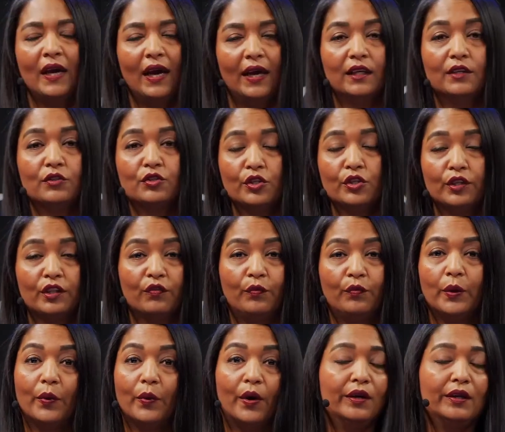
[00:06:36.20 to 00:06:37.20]
in truth, if we
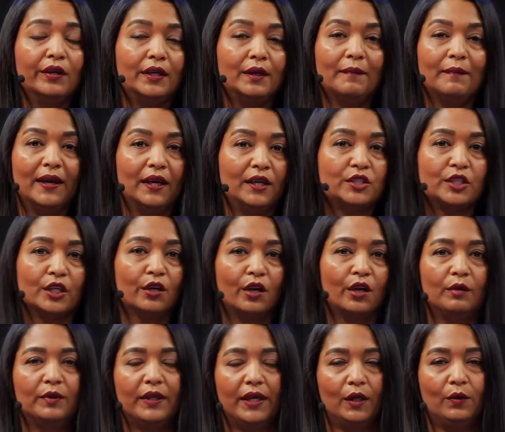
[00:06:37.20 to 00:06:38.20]
were only managing
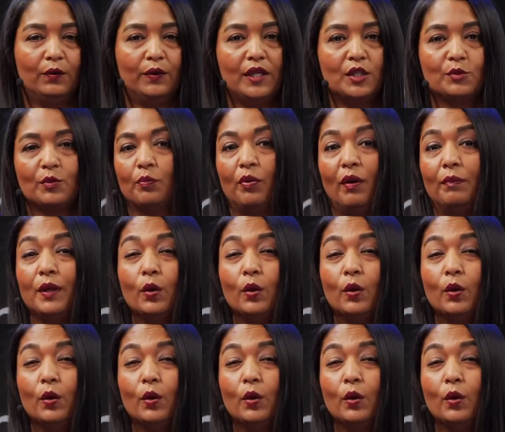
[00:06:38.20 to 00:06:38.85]
global equities, we probably